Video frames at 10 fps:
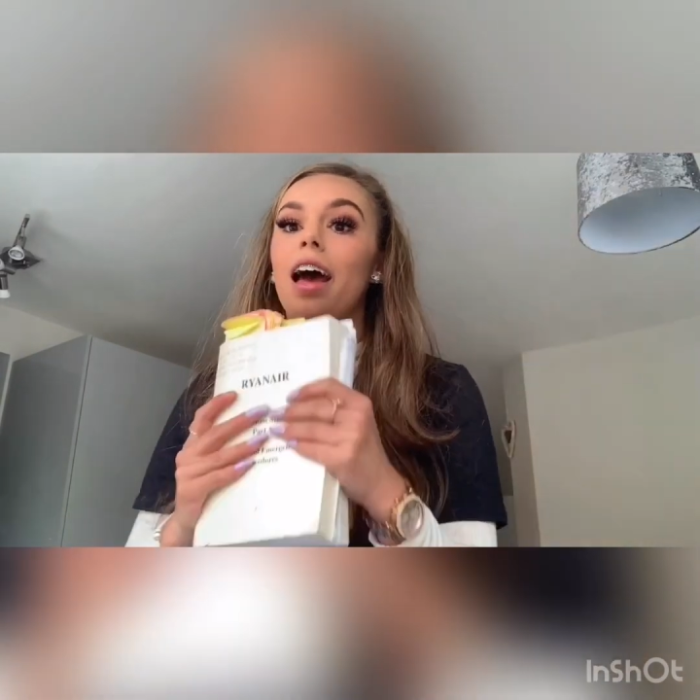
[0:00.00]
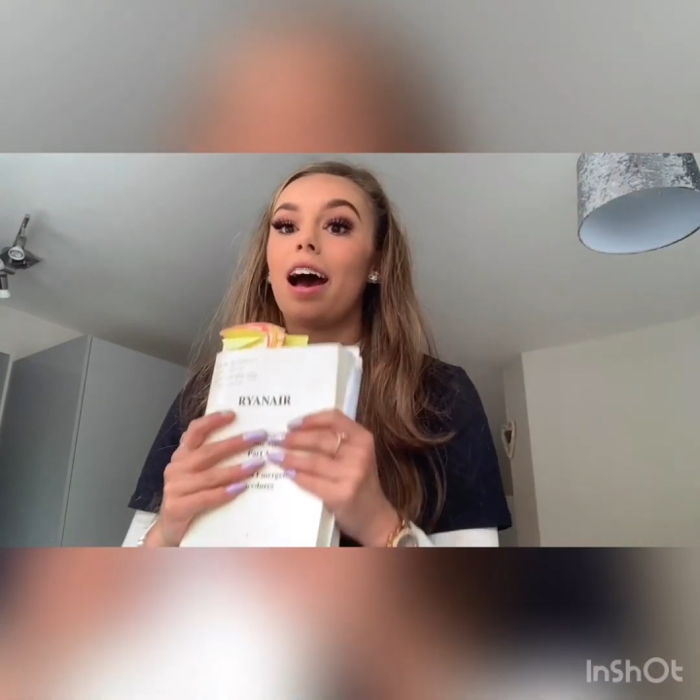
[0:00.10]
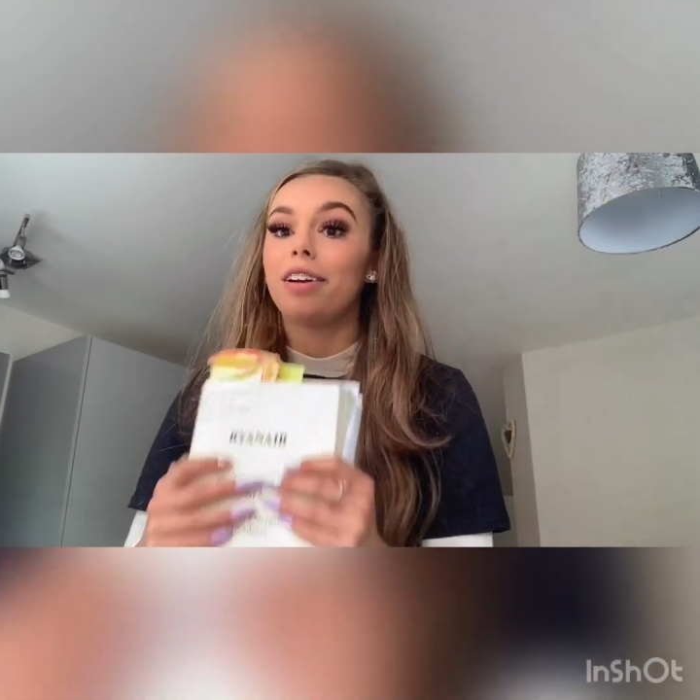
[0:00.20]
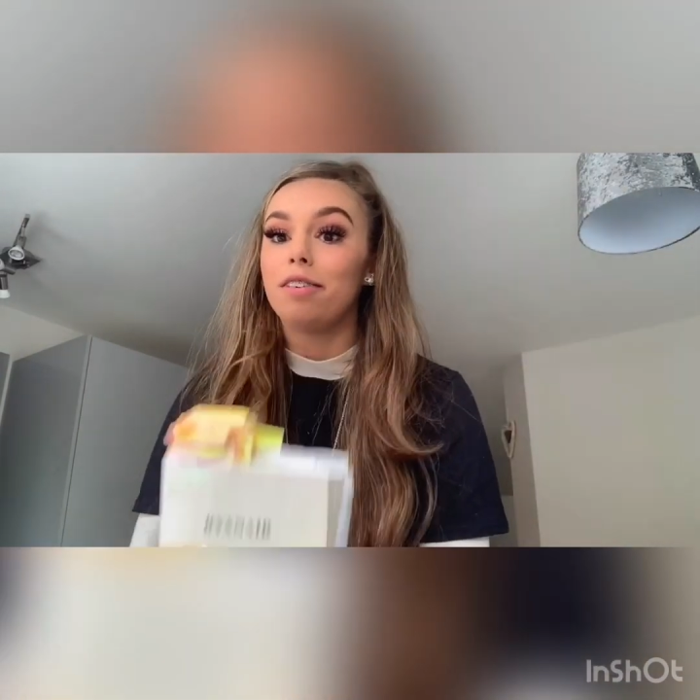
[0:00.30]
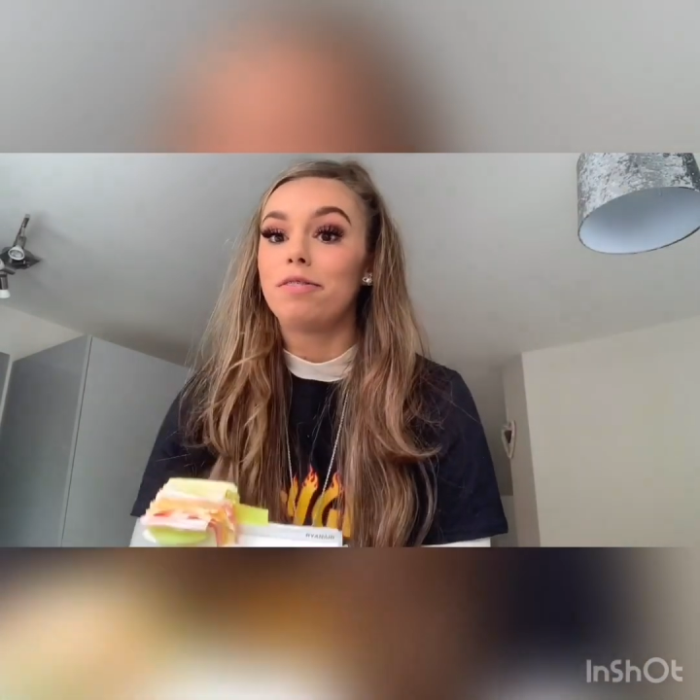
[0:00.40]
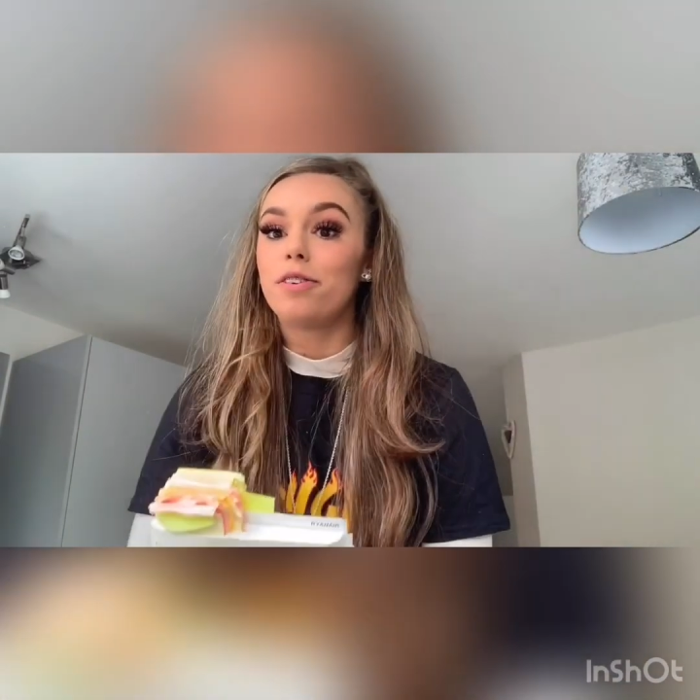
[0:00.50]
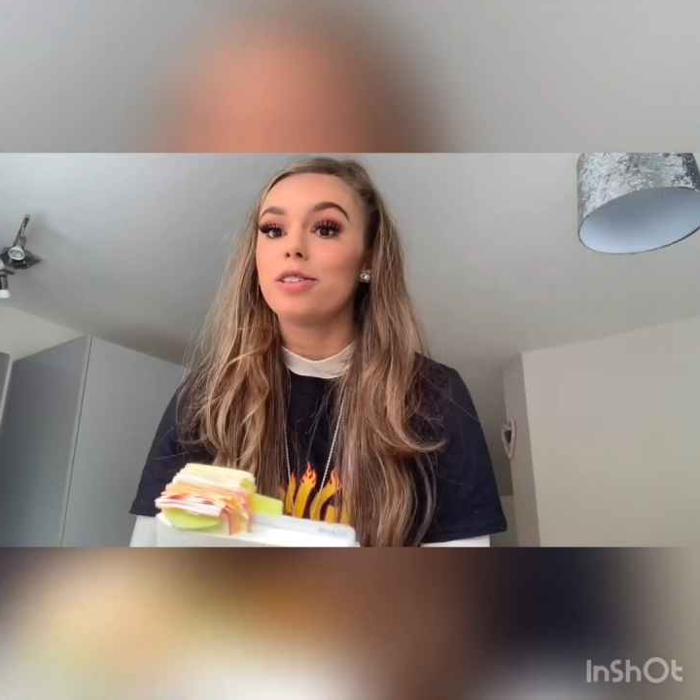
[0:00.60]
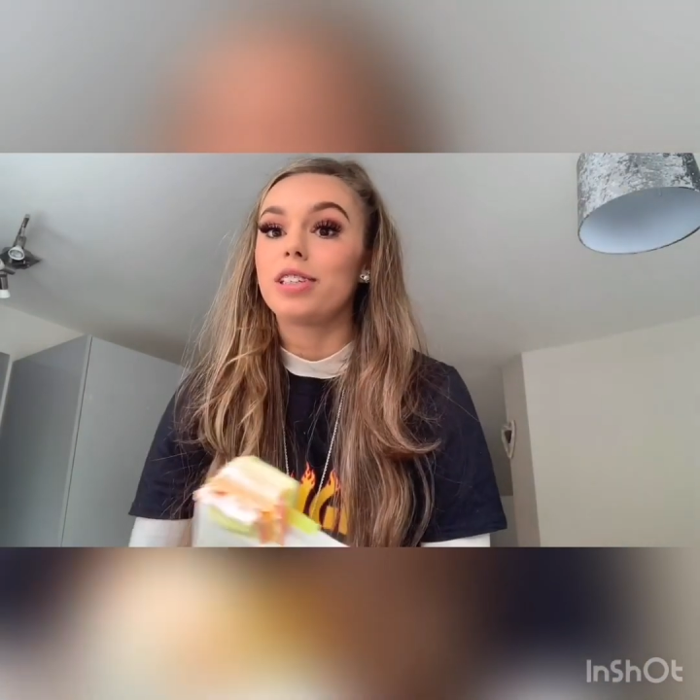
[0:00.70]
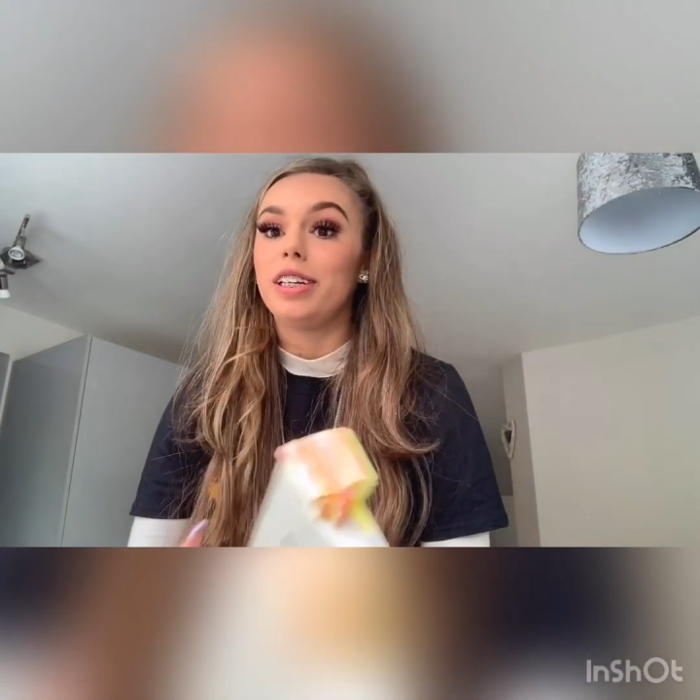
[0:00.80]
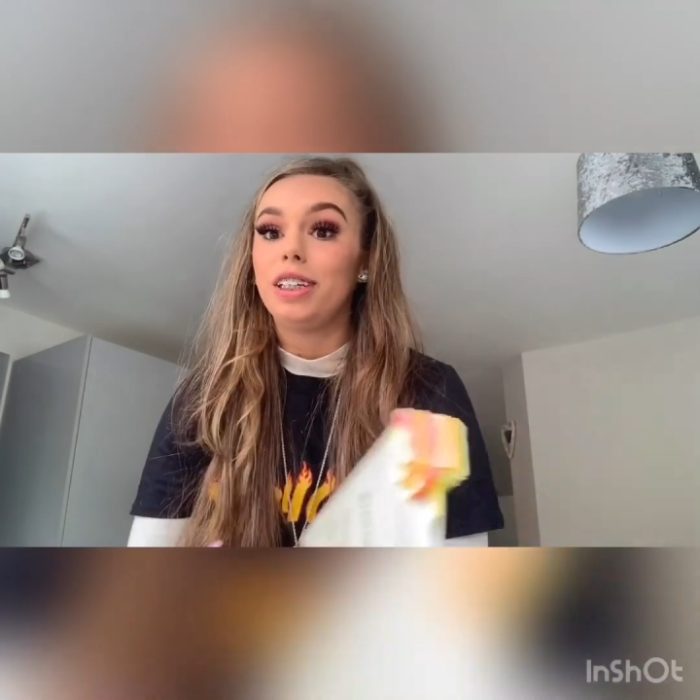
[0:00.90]
And
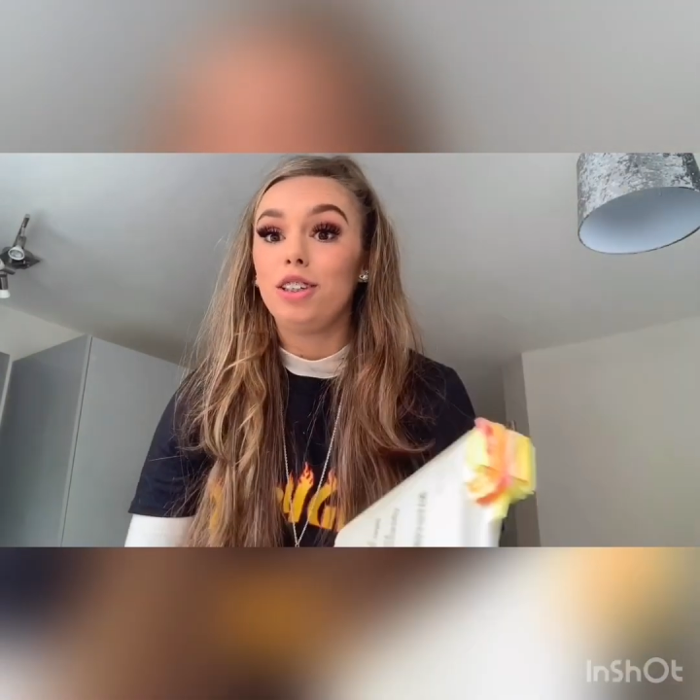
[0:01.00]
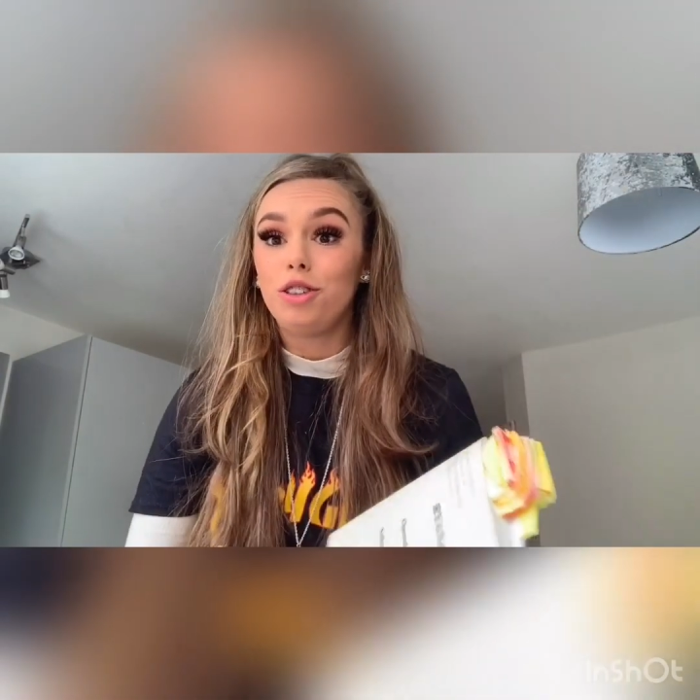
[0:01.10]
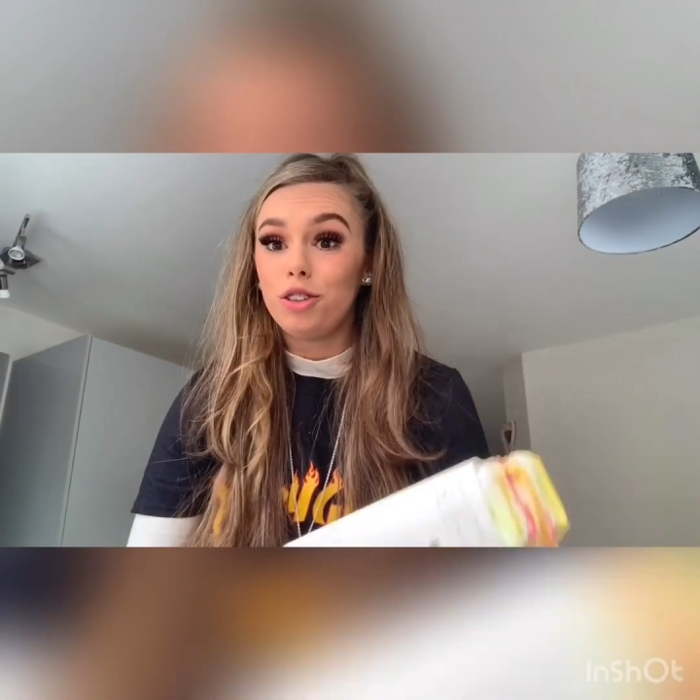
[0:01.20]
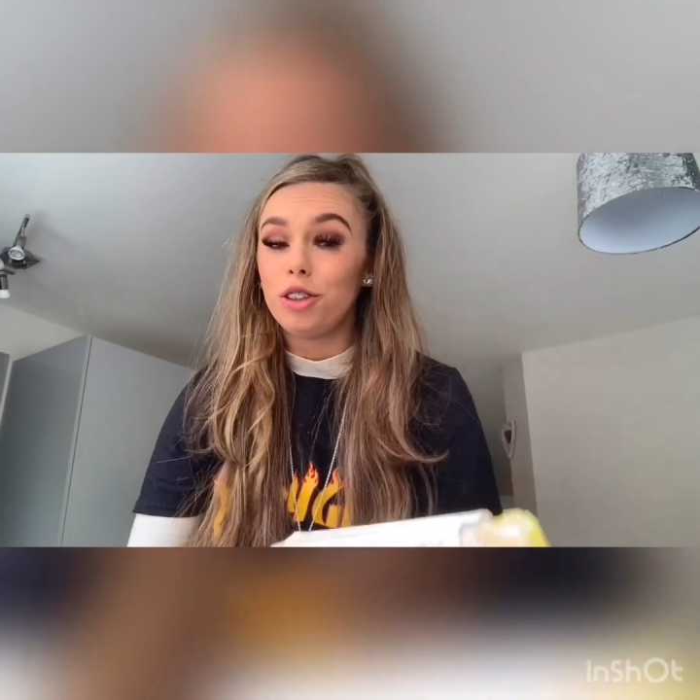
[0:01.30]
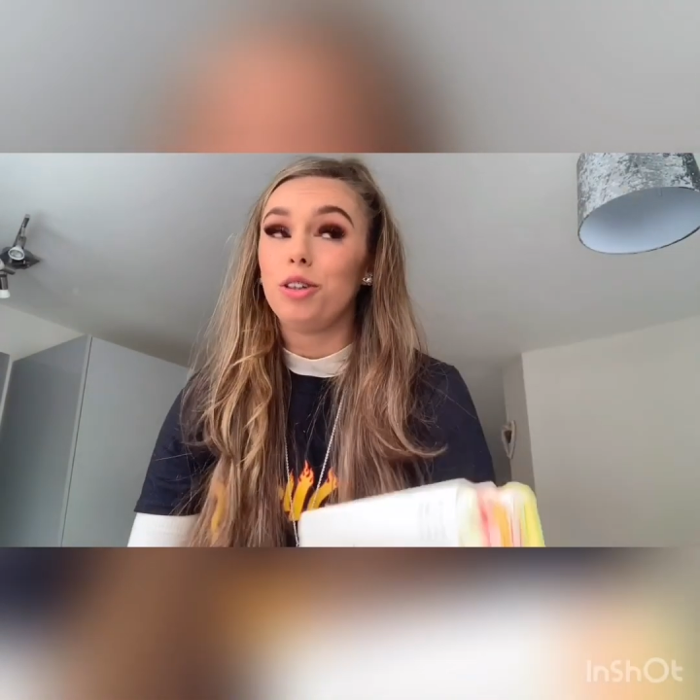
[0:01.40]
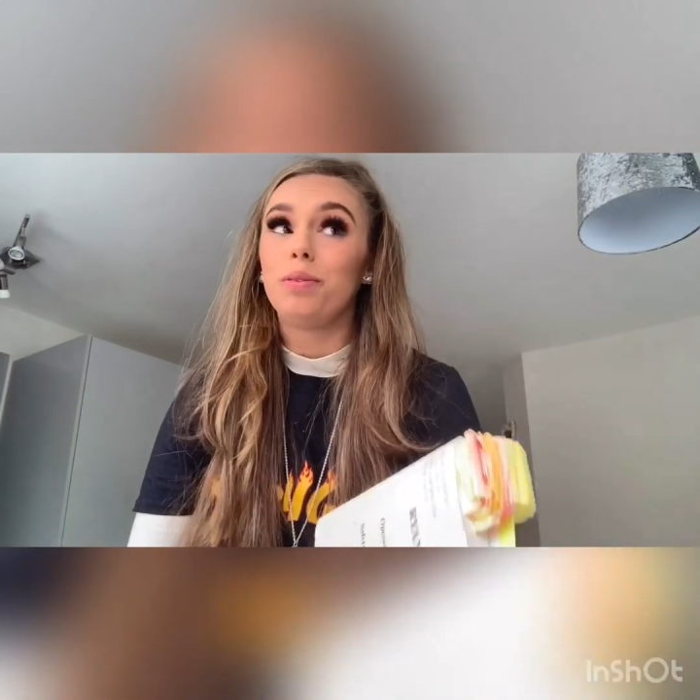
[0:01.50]
unfortunately, you do